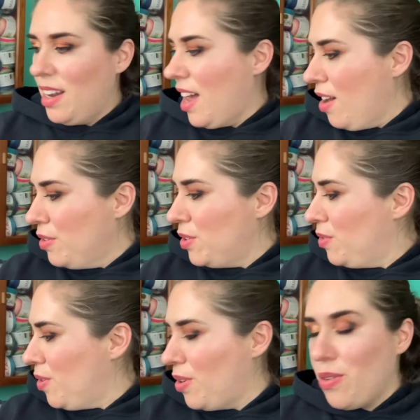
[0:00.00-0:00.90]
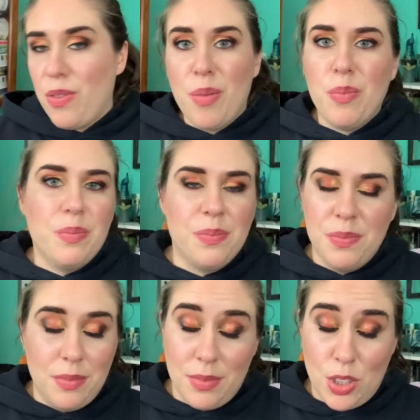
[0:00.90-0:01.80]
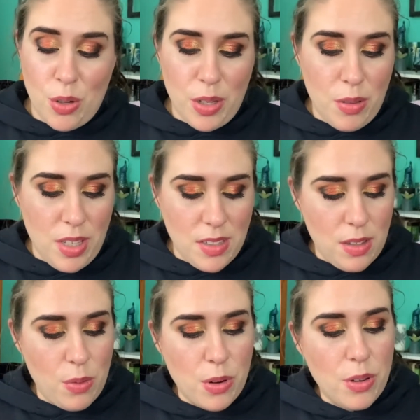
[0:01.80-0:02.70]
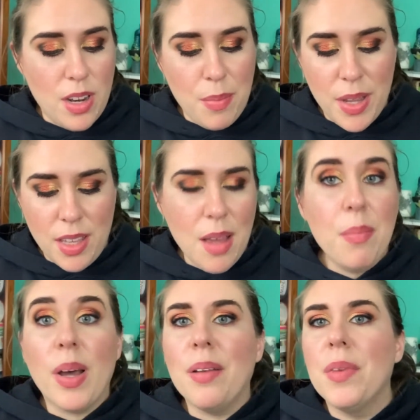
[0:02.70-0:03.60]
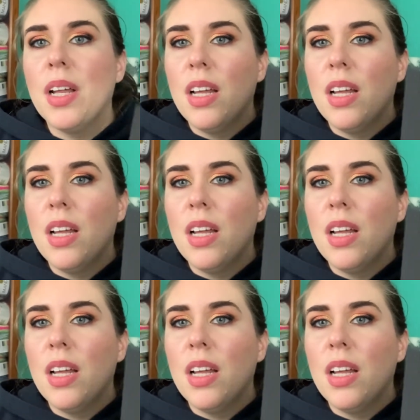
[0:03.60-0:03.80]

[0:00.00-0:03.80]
I also don't know if I'm showing you these in the order that I picked them, but